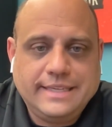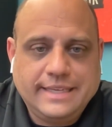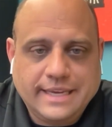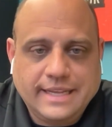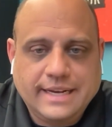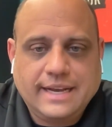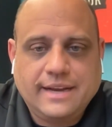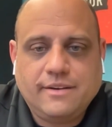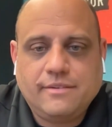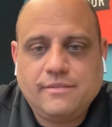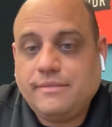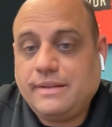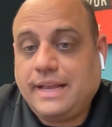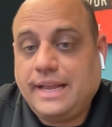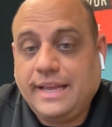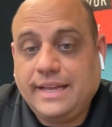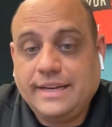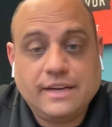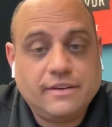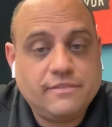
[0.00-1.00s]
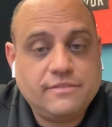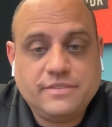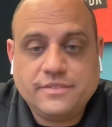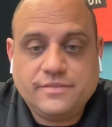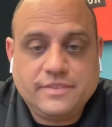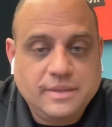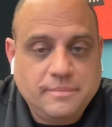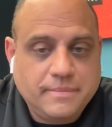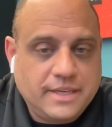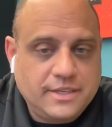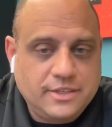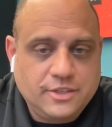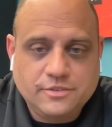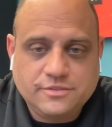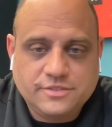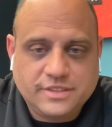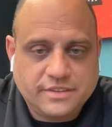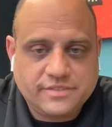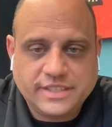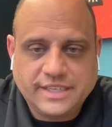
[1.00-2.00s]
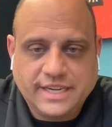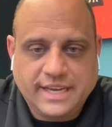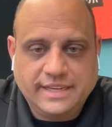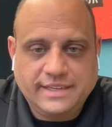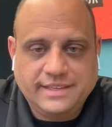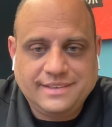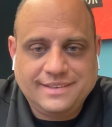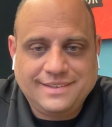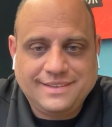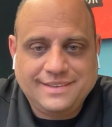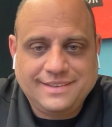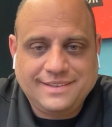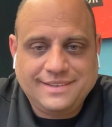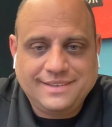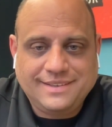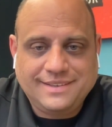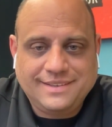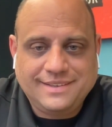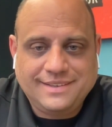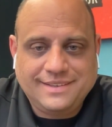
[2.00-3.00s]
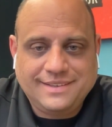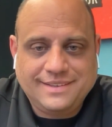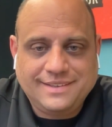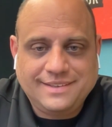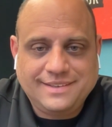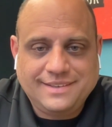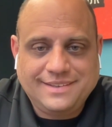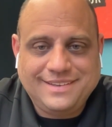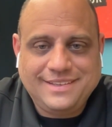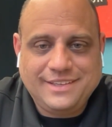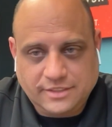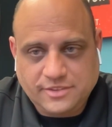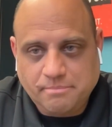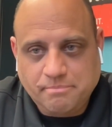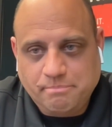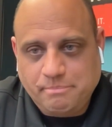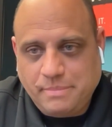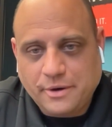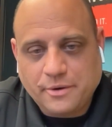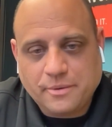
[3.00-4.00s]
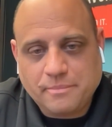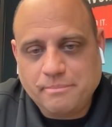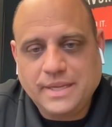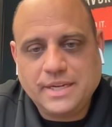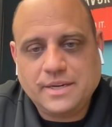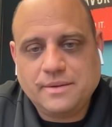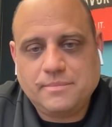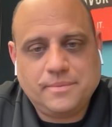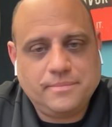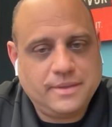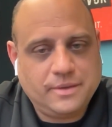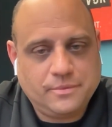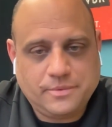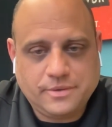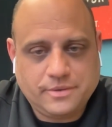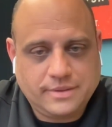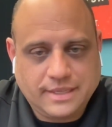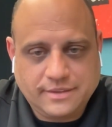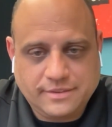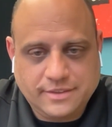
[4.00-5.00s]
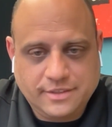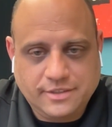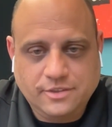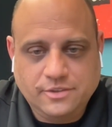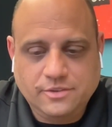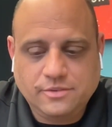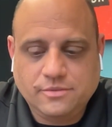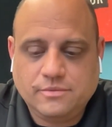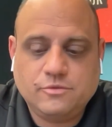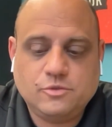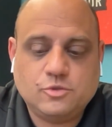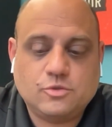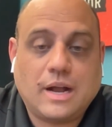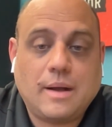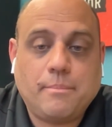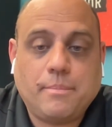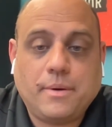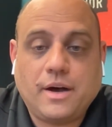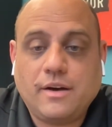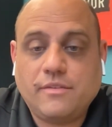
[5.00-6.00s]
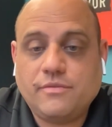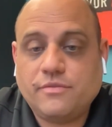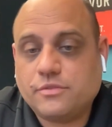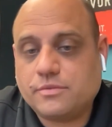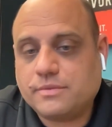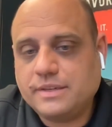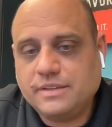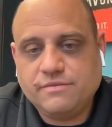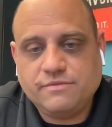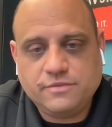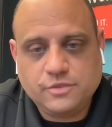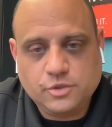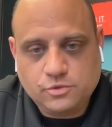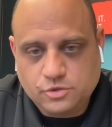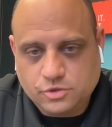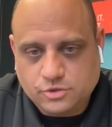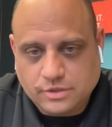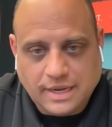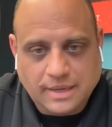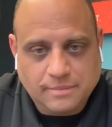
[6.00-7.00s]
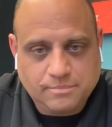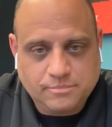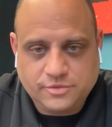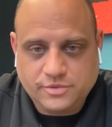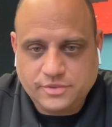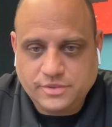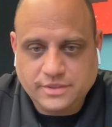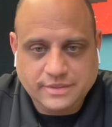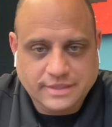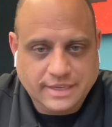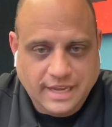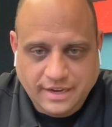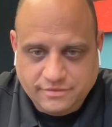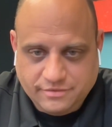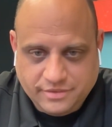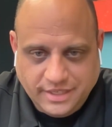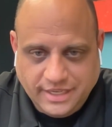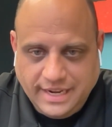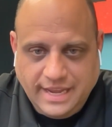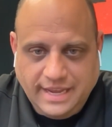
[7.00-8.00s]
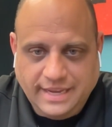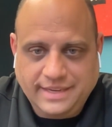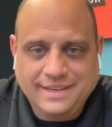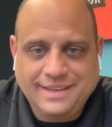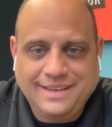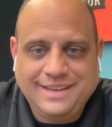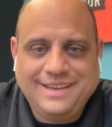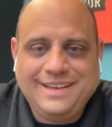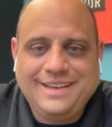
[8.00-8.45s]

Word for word: get out, hand out fifty menus every day. You know, that's, that's the bare minimum that we're allowed to do. Drop off three food drops every day.